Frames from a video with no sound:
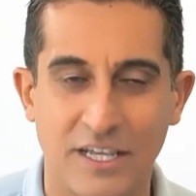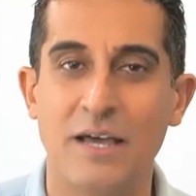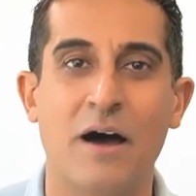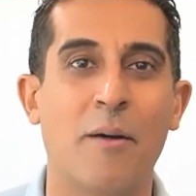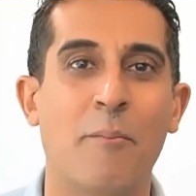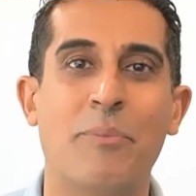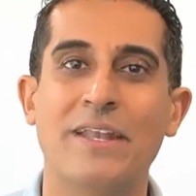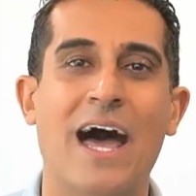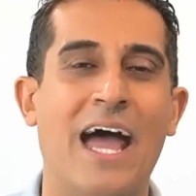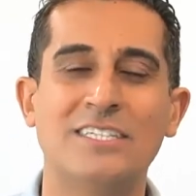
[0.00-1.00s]

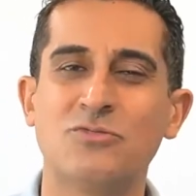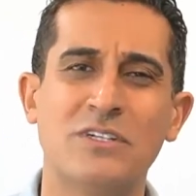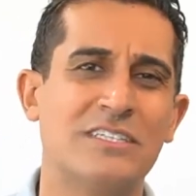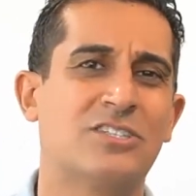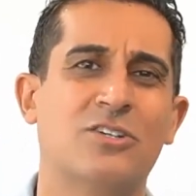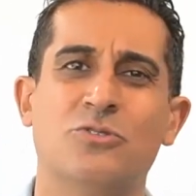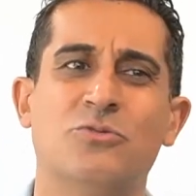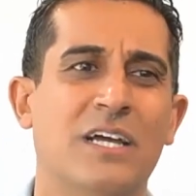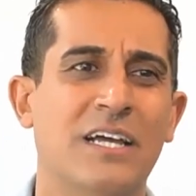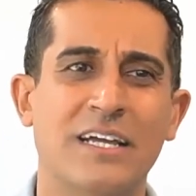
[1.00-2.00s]
but I just want to show
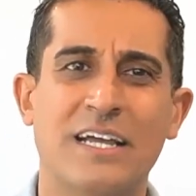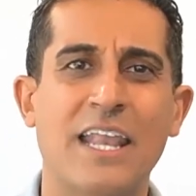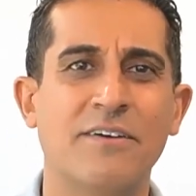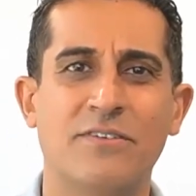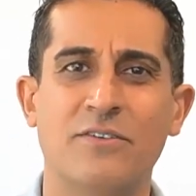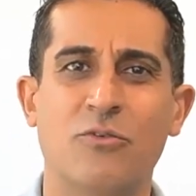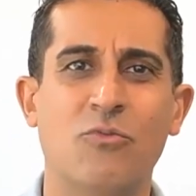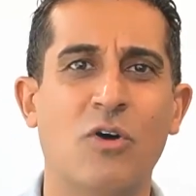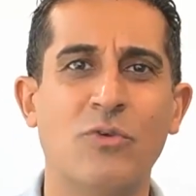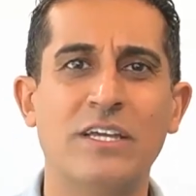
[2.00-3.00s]
you kind of
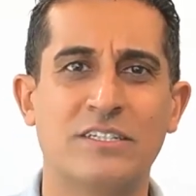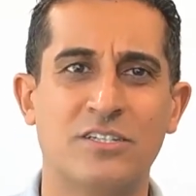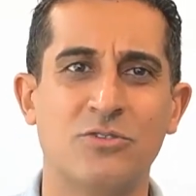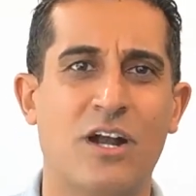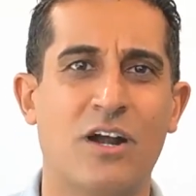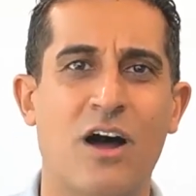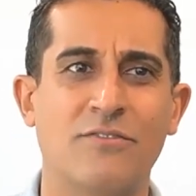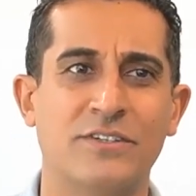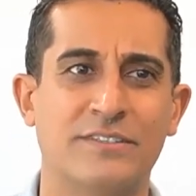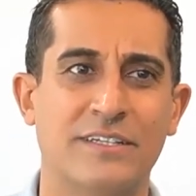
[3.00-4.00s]
what we get to do in our
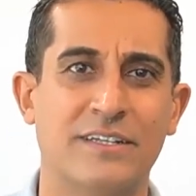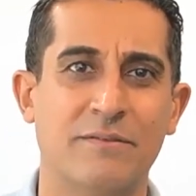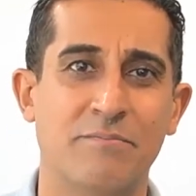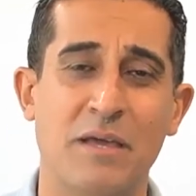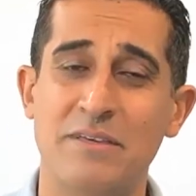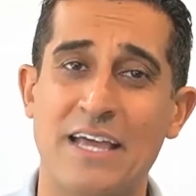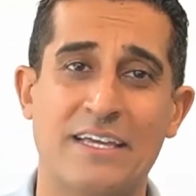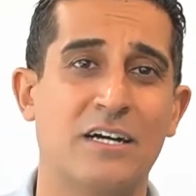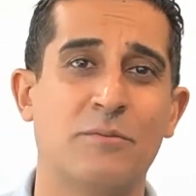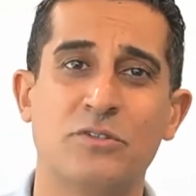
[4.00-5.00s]
office, and maybe that
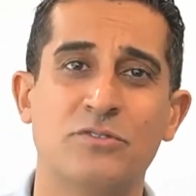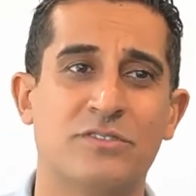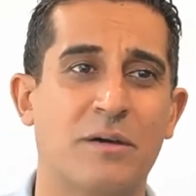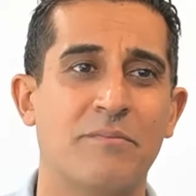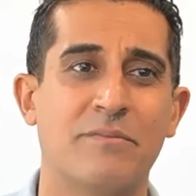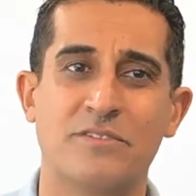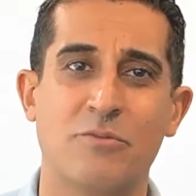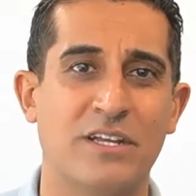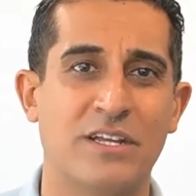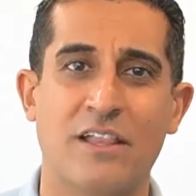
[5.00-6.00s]
can help you some
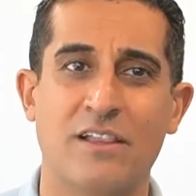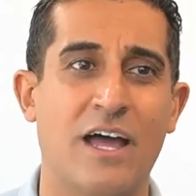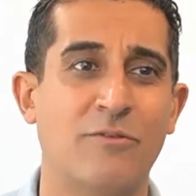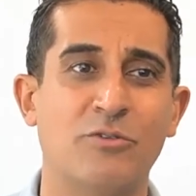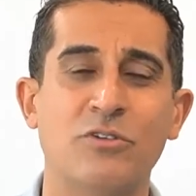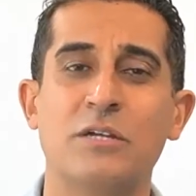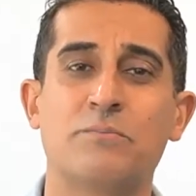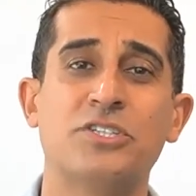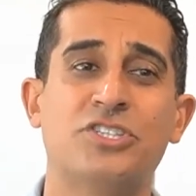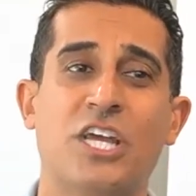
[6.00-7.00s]
way down the line. We really
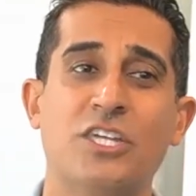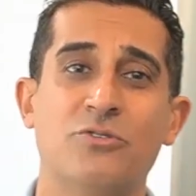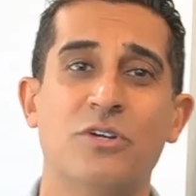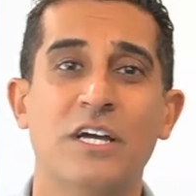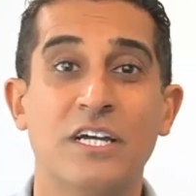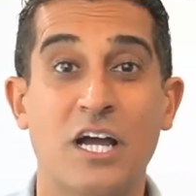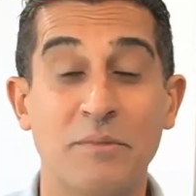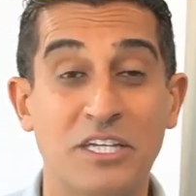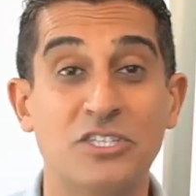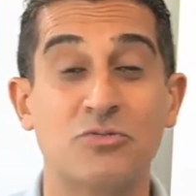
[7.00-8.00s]
appreciate you
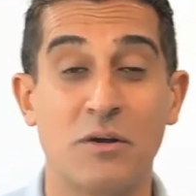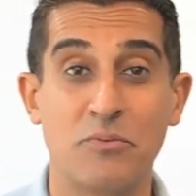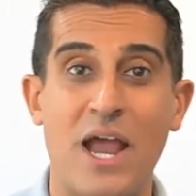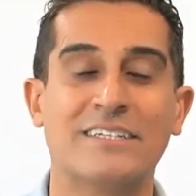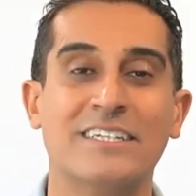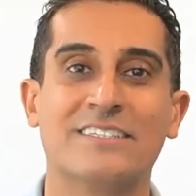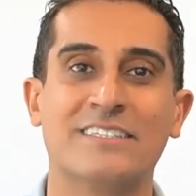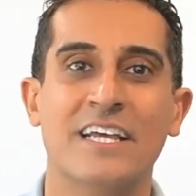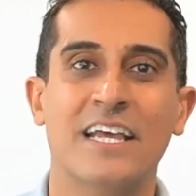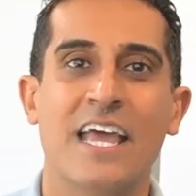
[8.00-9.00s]
coming into our practice,
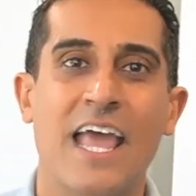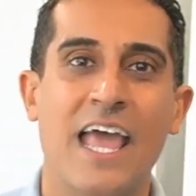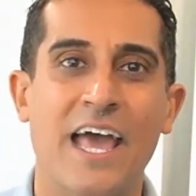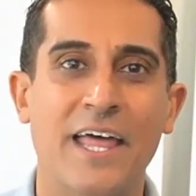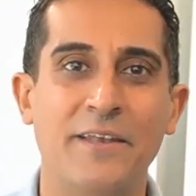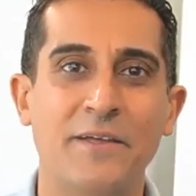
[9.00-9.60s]
and